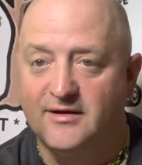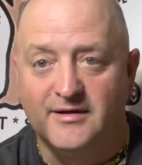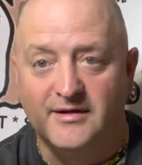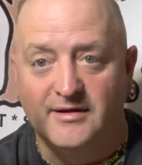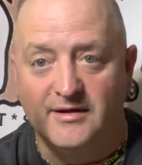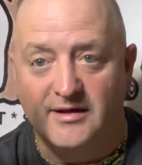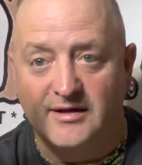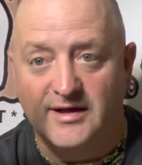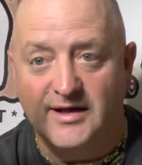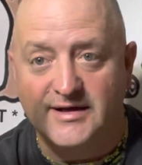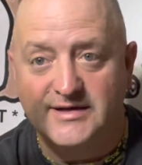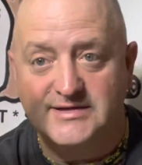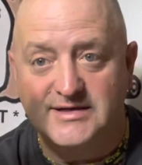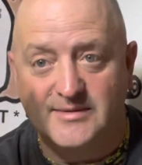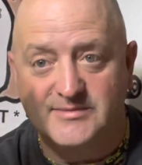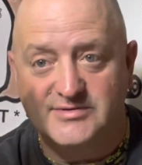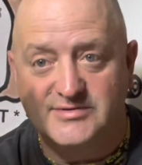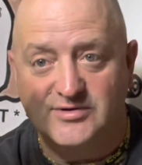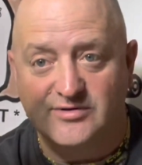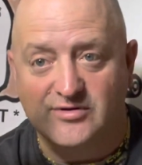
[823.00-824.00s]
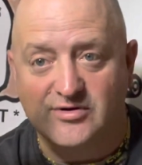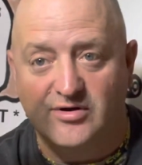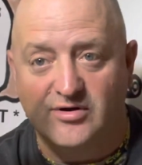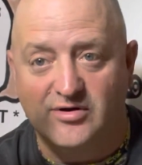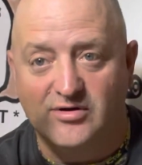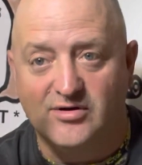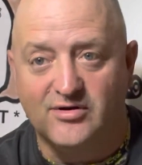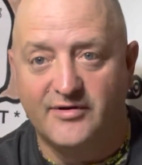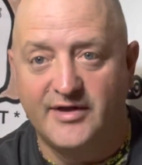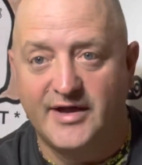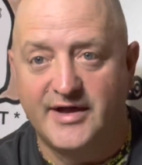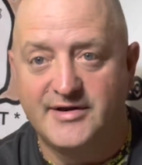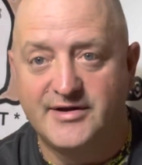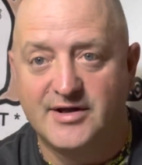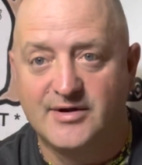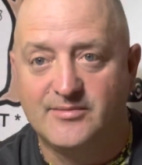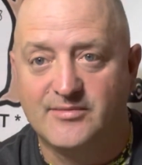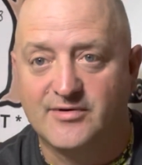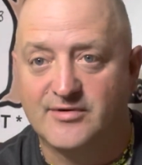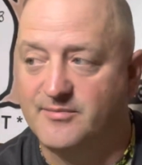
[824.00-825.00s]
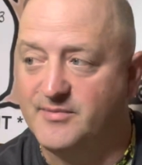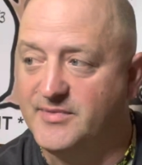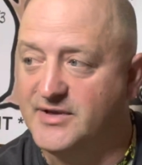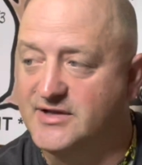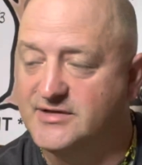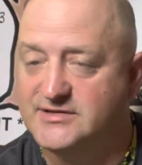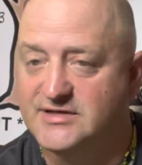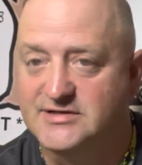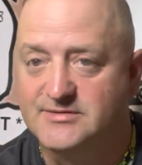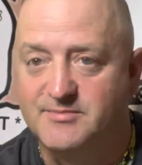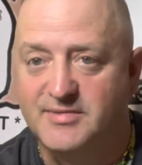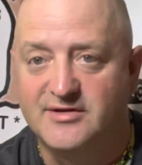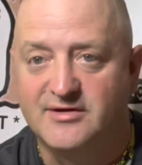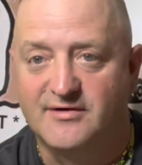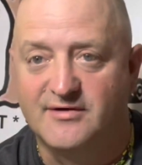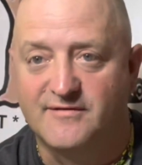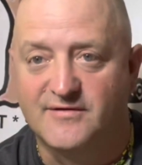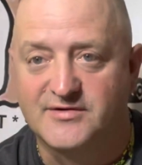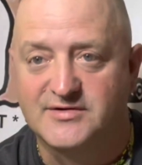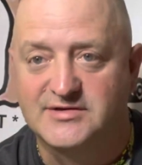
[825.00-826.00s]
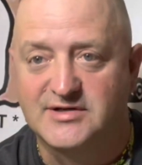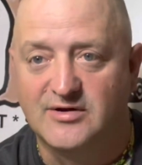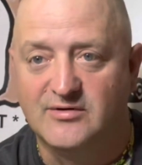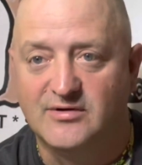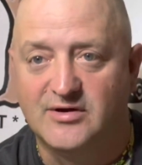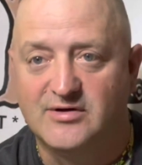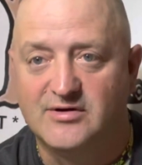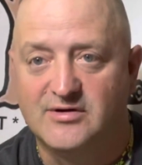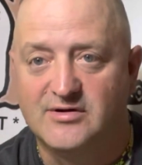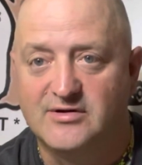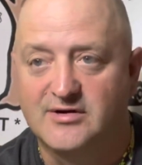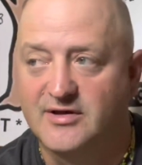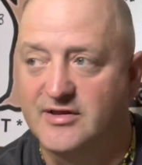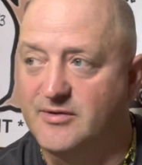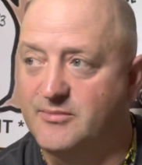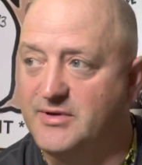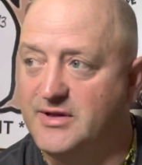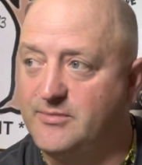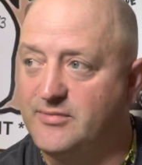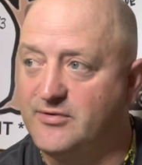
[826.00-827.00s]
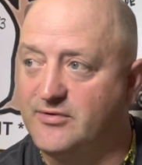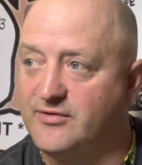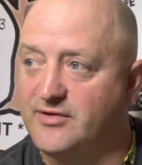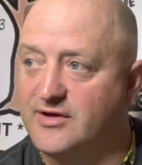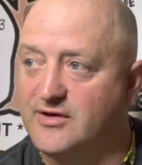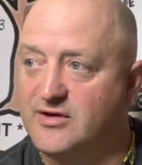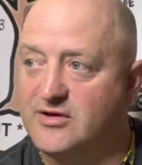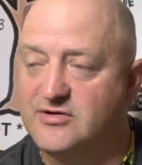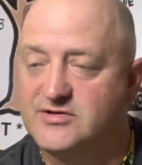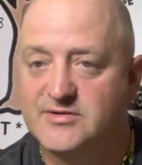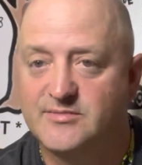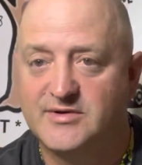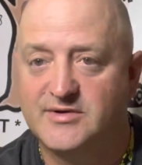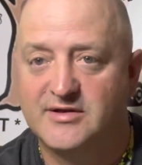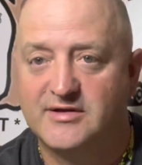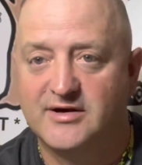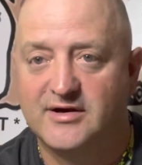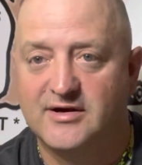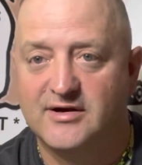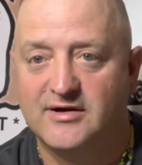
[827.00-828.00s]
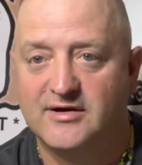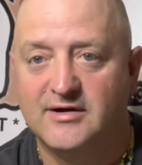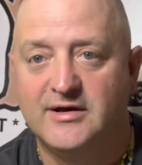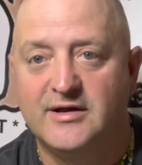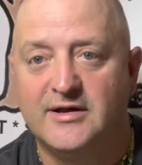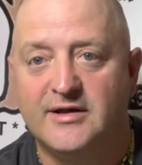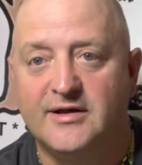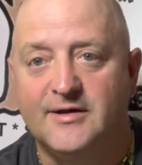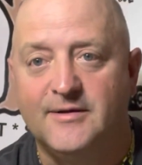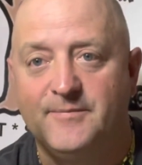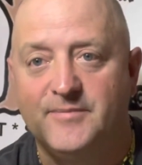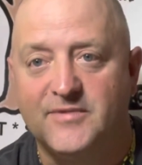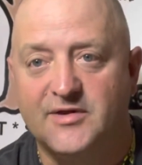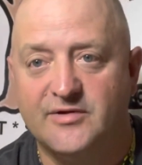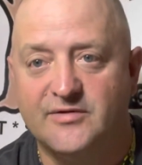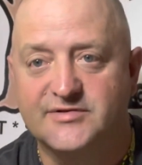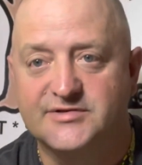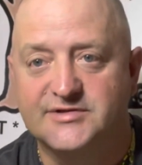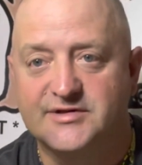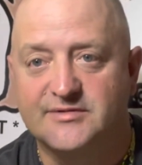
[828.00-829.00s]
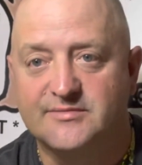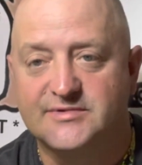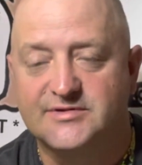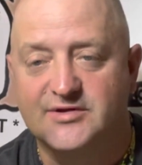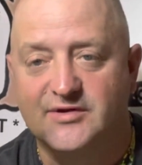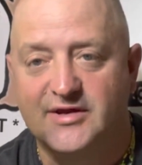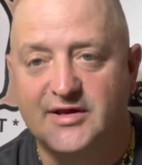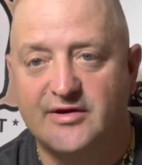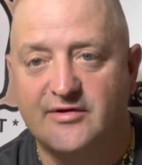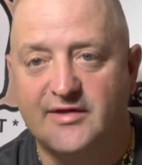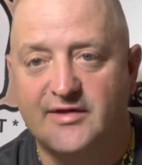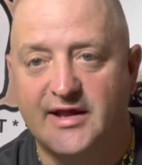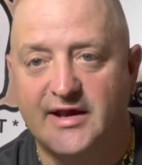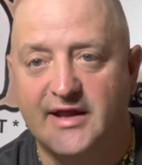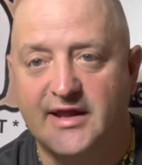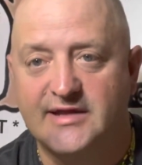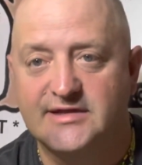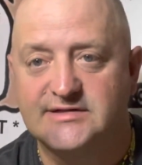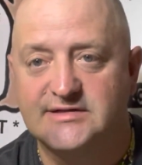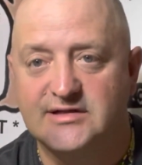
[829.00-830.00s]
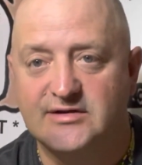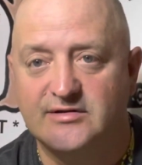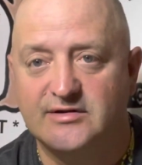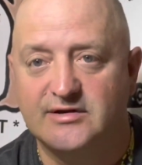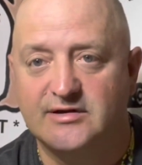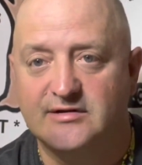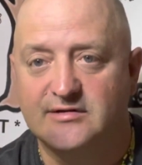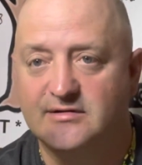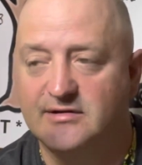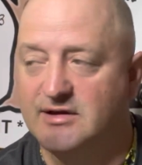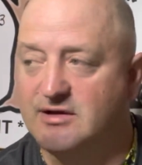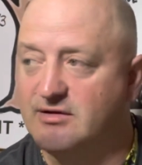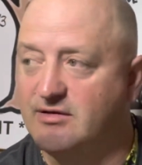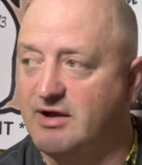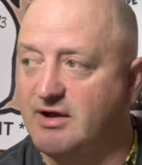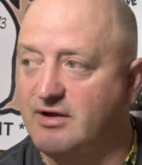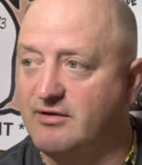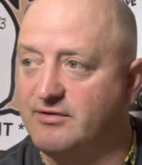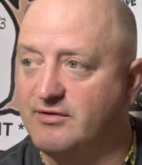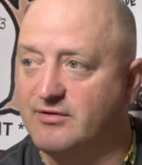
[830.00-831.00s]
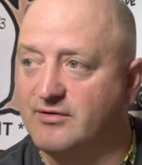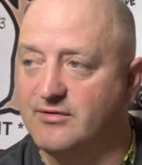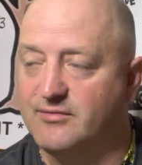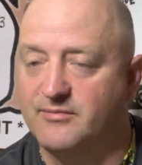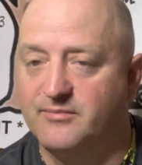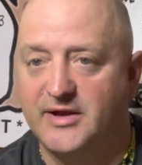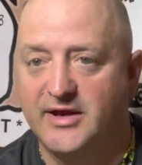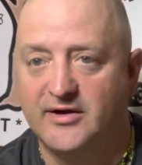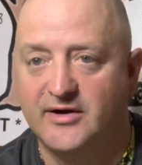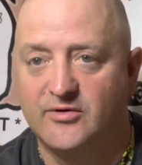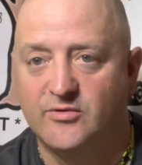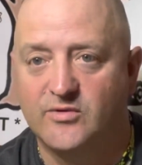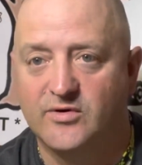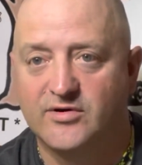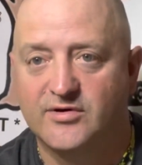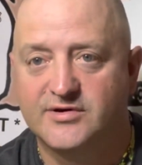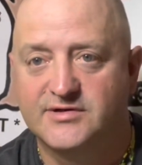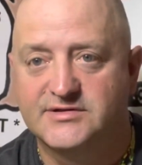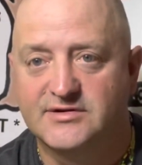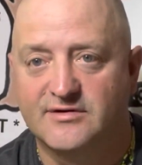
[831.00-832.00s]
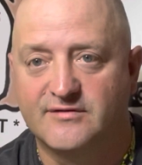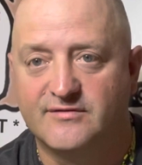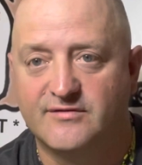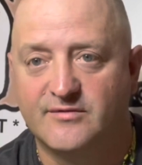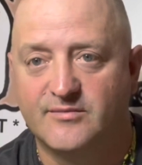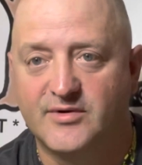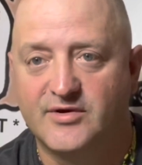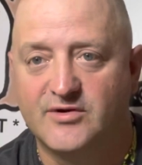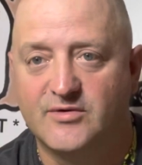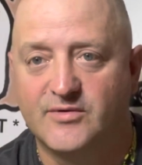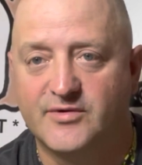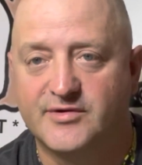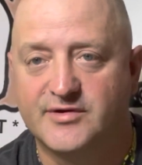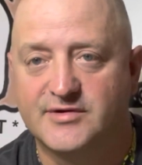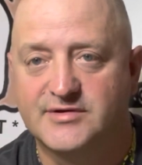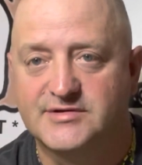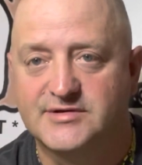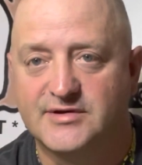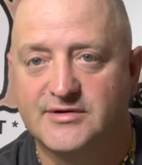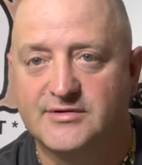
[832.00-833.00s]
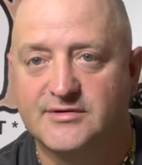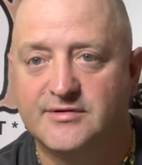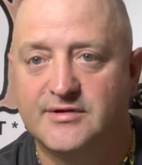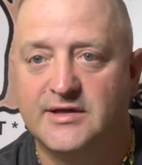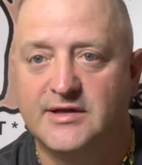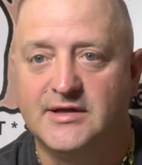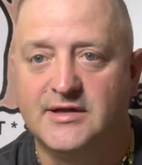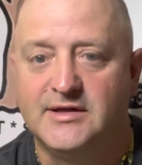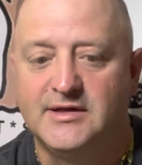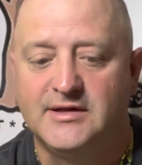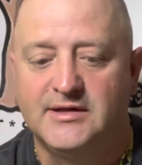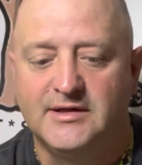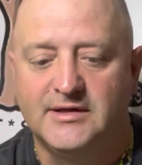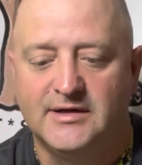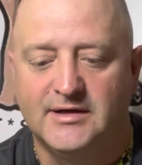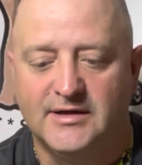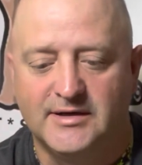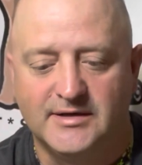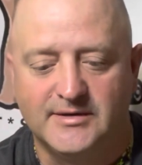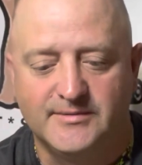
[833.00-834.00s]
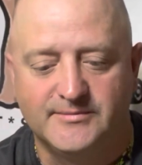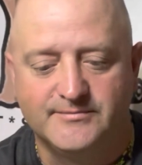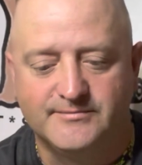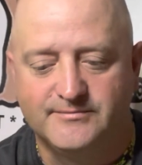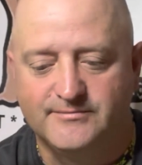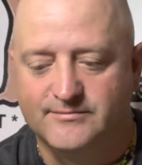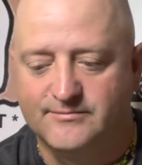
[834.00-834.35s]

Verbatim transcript: a lot of times they'll call that number because it's been there for so long and the people that used to be there used them. So they know that AC unit, they know how their panel works, they're familiar with it. So um,